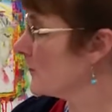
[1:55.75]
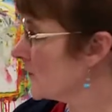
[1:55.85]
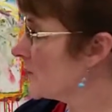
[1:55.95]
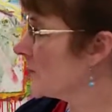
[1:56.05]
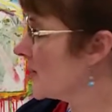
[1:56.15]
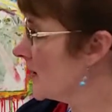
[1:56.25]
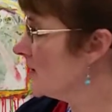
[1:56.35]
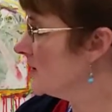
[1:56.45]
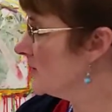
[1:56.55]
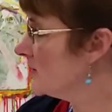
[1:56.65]
more than one time
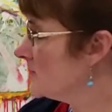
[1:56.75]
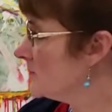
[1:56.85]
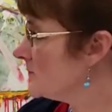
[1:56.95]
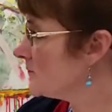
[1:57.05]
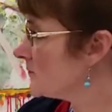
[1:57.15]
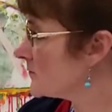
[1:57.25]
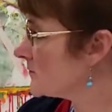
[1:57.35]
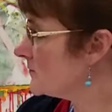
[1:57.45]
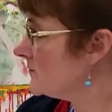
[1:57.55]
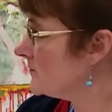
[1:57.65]
during a story
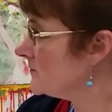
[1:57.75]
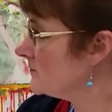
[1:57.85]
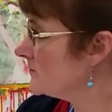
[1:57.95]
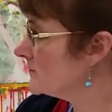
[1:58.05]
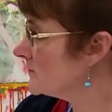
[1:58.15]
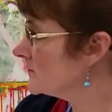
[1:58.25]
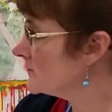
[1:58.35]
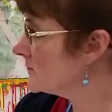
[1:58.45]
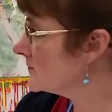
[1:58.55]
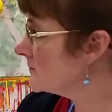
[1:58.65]
time, and so I wanted
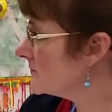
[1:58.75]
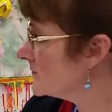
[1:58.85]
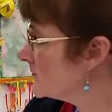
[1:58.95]
to show